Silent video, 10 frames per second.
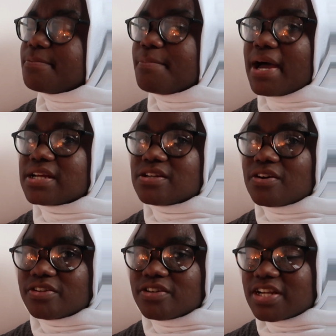
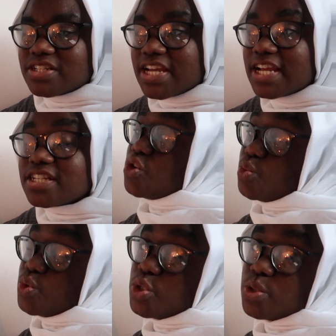impacting on your education,
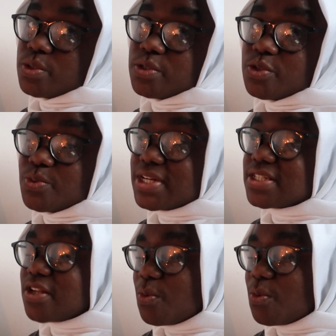don't do it. It's